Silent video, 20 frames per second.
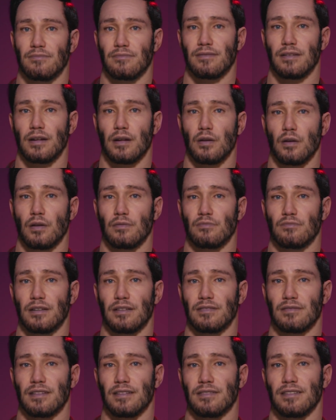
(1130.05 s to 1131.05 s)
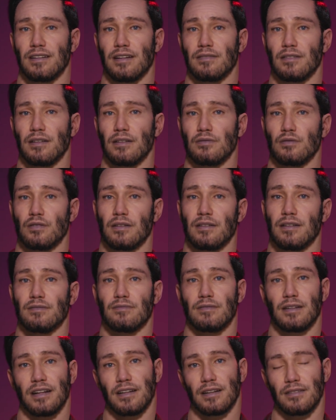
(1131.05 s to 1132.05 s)
how authentic can they really
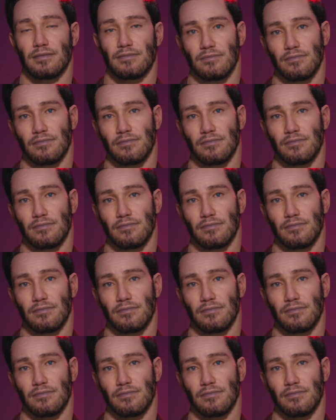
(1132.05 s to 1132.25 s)
be?